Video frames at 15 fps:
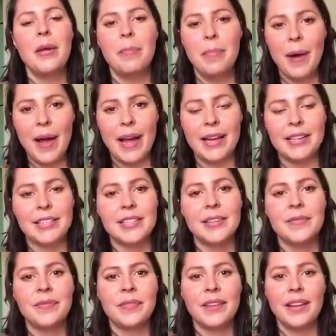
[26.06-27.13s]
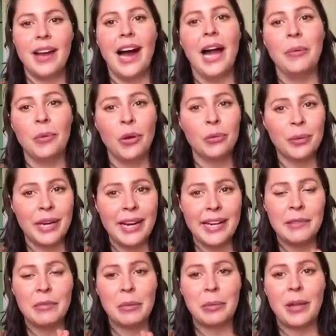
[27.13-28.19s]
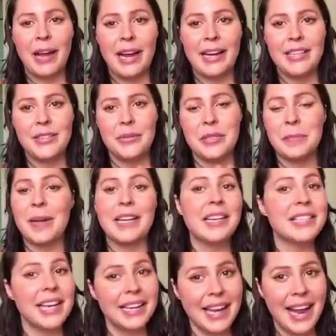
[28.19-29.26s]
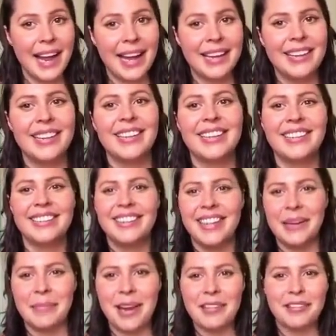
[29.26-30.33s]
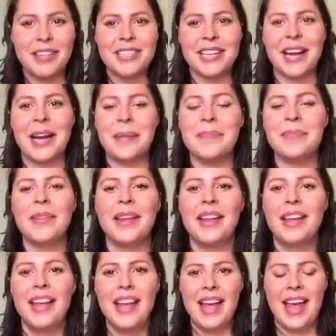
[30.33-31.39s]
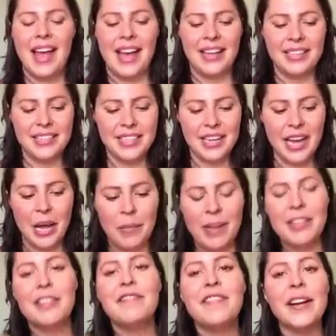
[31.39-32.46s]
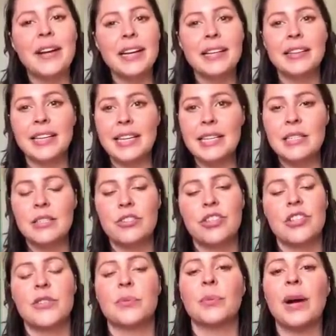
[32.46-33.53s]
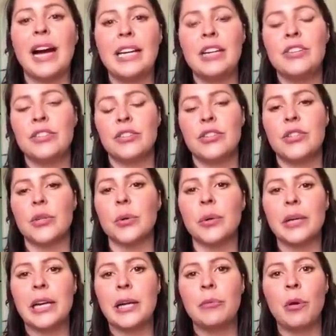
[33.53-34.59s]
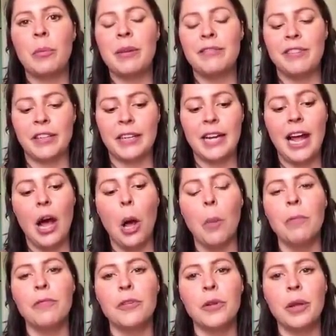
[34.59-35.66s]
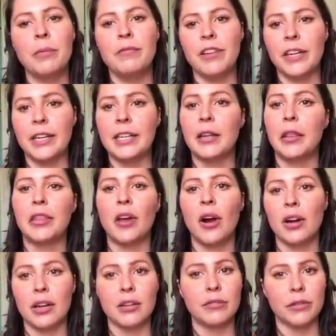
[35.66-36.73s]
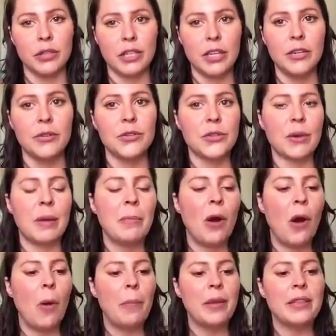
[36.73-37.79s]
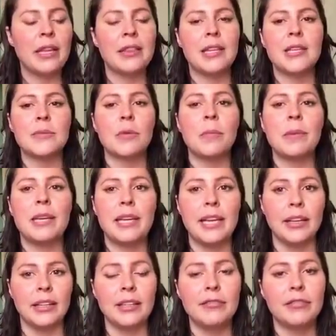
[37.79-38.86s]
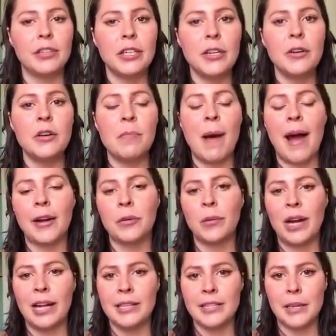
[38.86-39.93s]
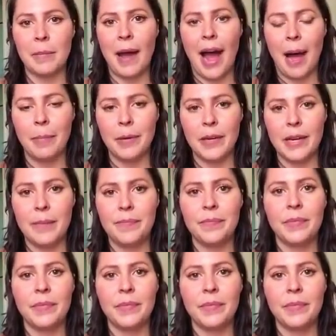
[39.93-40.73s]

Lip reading: But I will read and reply to as many as I can in my free time. And at the very least, just writing your story will be very helpful and very cathartic for you. So I'm hoping that this will be healing for you no matter what ends up happening.